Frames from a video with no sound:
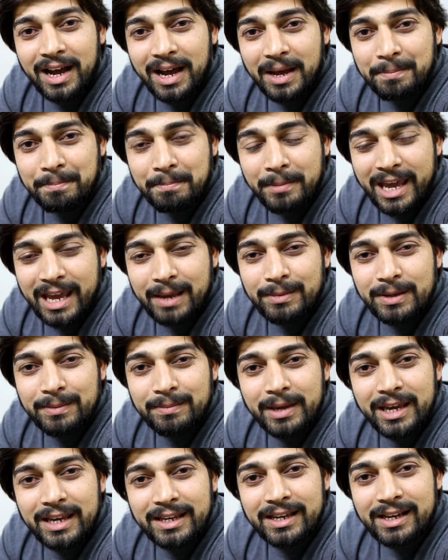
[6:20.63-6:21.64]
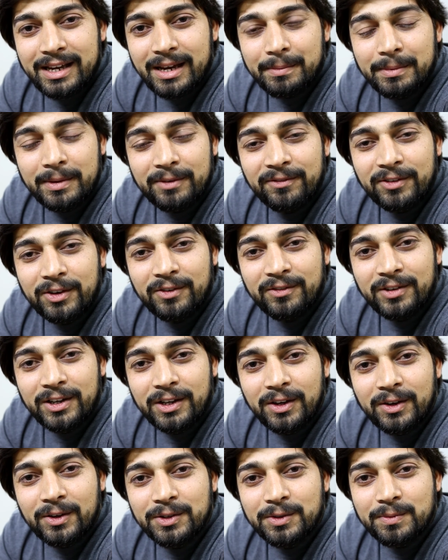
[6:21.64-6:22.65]
I may be making up a few
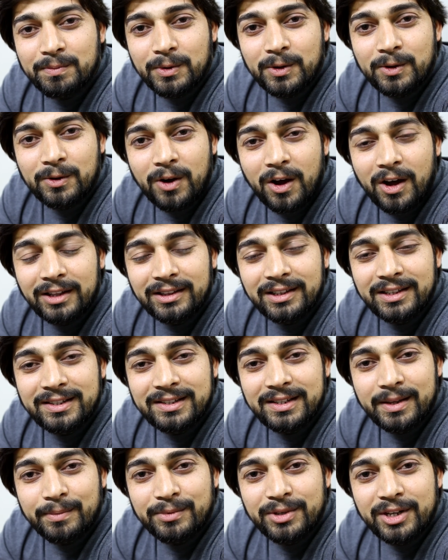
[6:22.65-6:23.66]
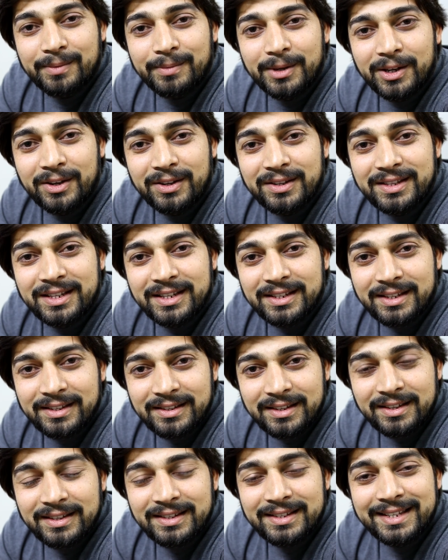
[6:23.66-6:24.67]
videos more on this subject because this
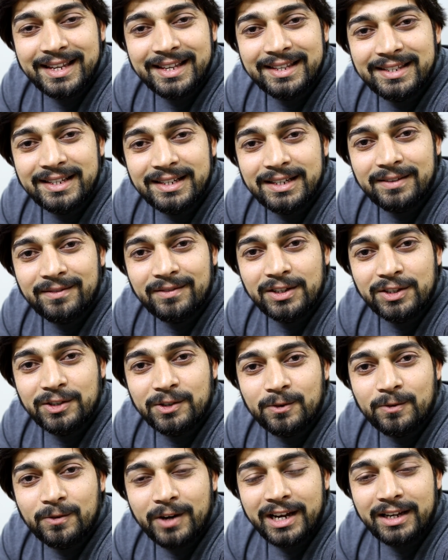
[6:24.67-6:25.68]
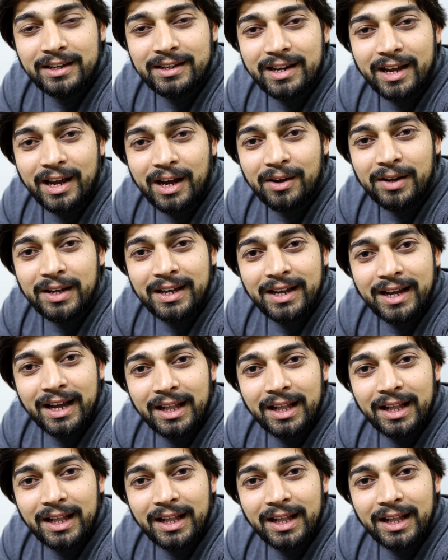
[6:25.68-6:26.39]
is a sensitive issue right now.